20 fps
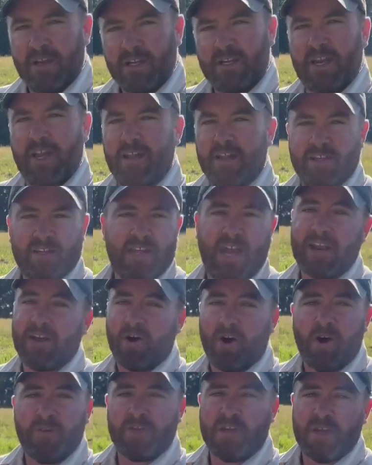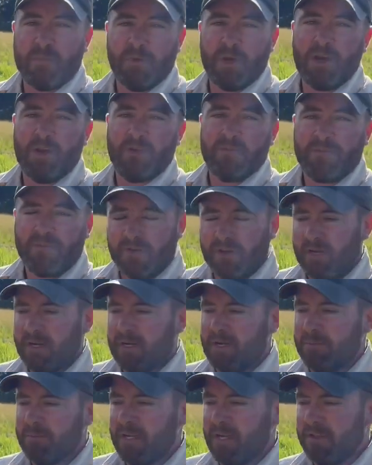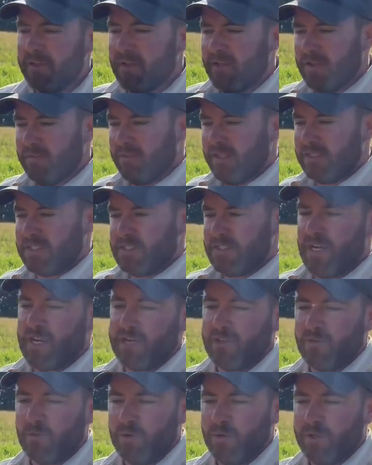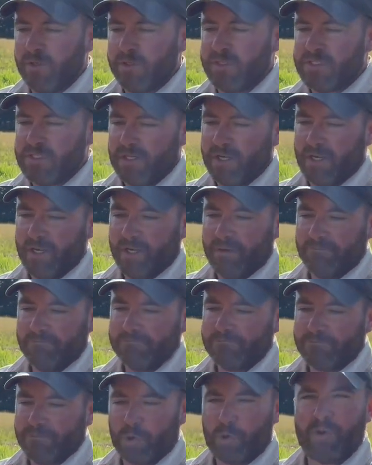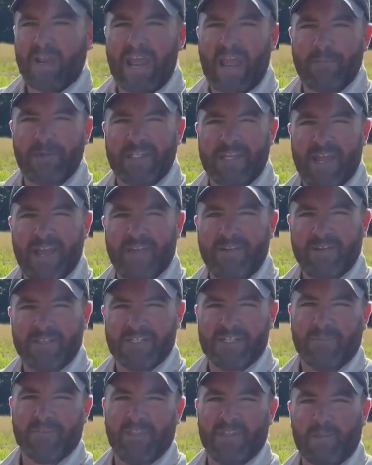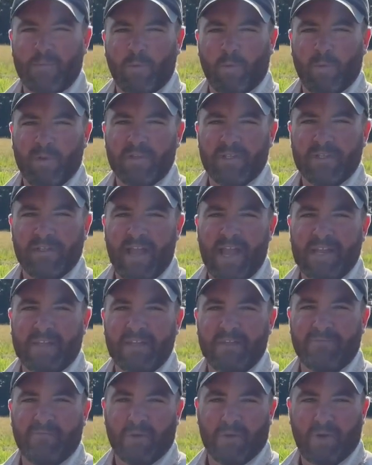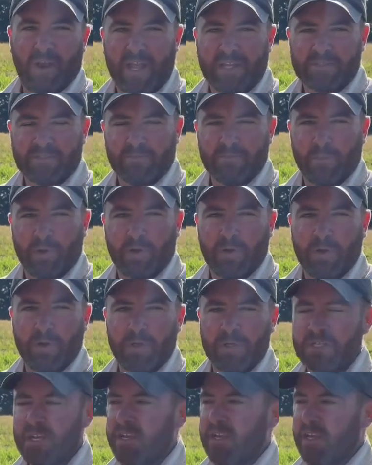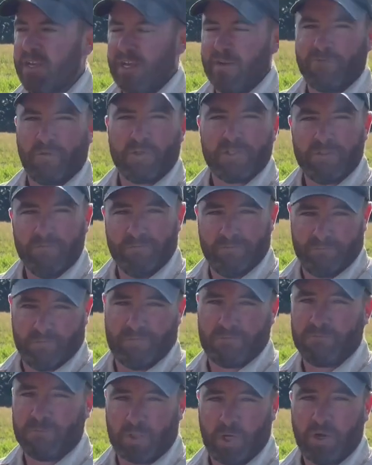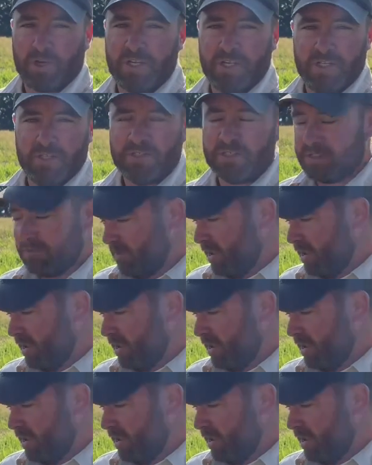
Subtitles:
Kind of all the above. And in this neck of the woods, brood habitat is something that we're really lacking for grassland birds and for turkeys,